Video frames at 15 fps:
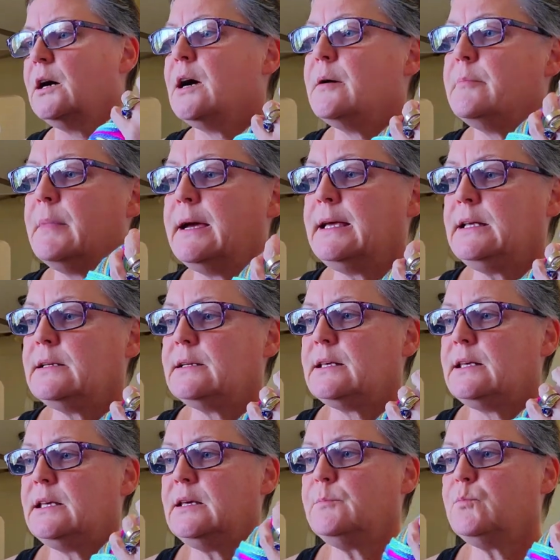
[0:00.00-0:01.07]
I might
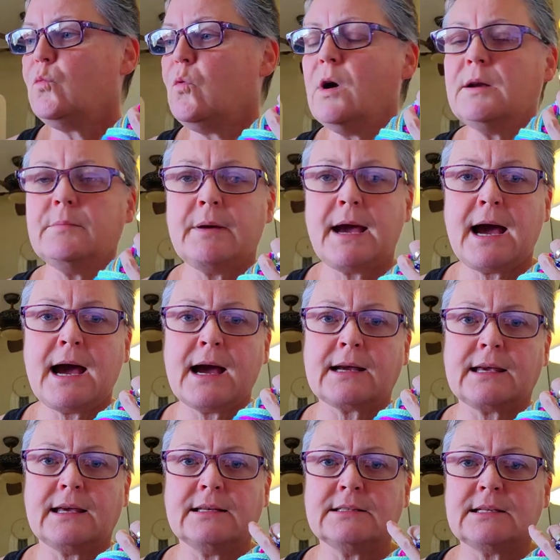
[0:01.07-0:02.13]
keep one
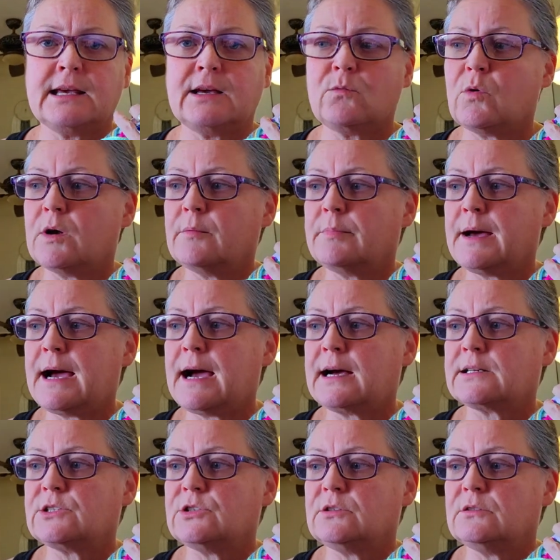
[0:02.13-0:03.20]
pack and take one
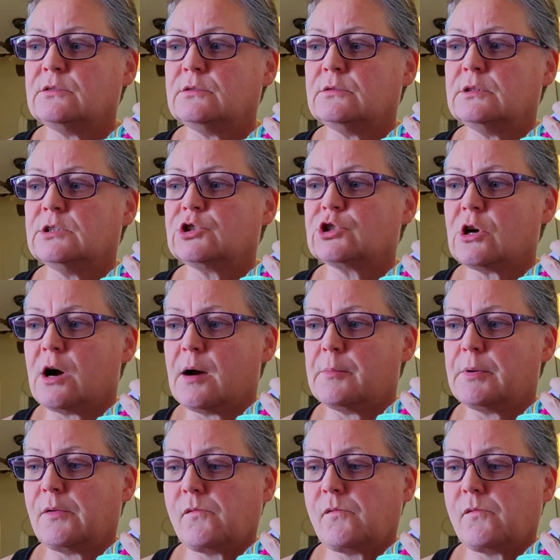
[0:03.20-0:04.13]
pack to the shop.